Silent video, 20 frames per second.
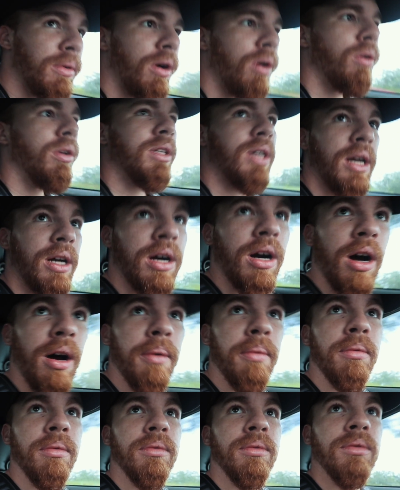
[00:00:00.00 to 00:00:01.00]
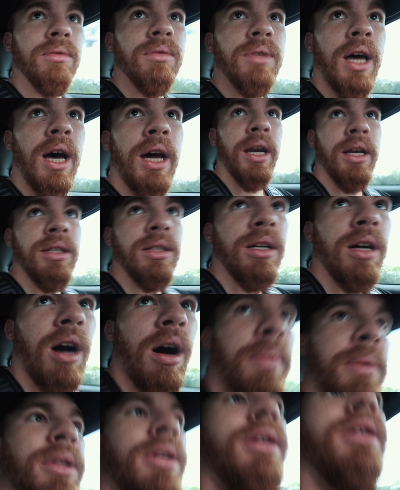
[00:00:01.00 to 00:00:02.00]
Oh, is that a cop? That is a
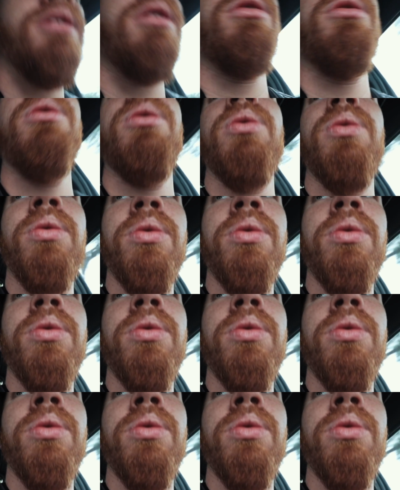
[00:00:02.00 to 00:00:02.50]
cop indeed. Oh,